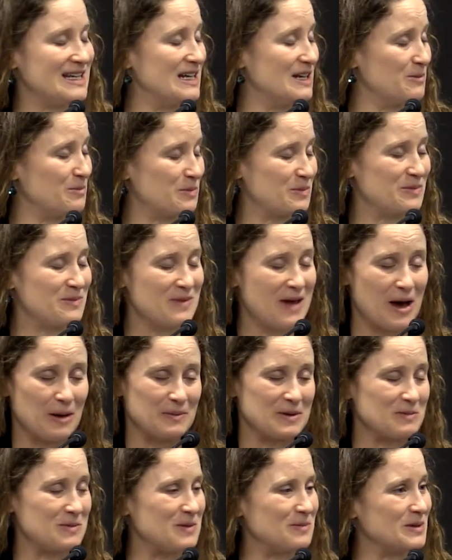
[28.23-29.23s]
in
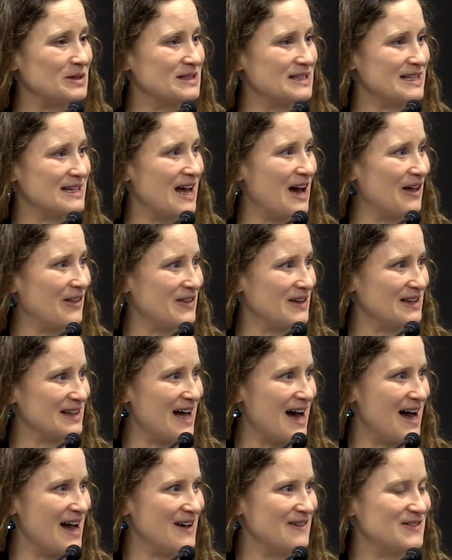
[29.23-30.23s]
helping people lead healthy
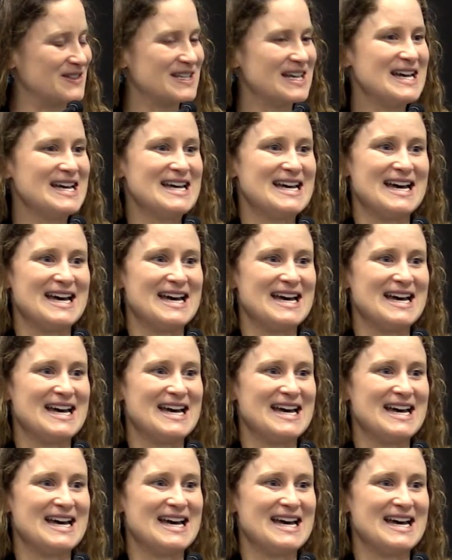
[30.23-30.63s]
lives,